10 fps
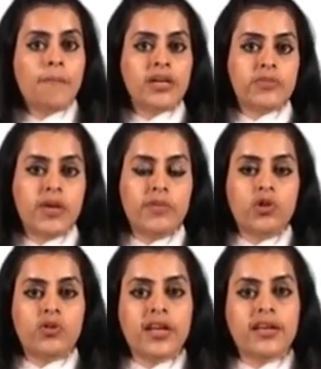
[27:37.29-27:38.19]
but
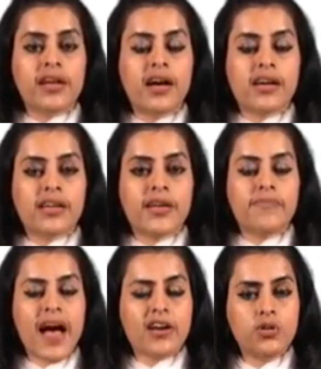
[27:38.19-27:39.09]
maybe you can
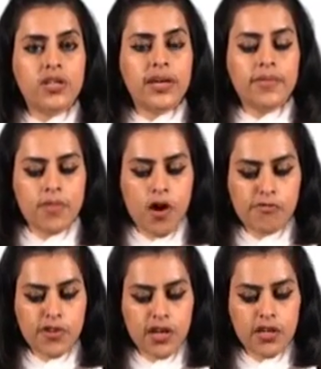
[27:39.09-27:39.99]
get back to them
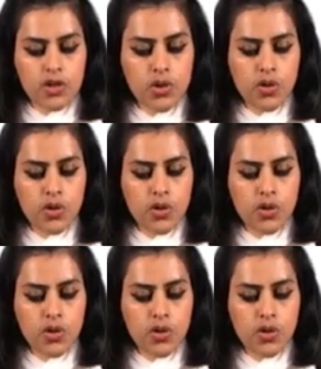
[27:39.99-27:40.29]
after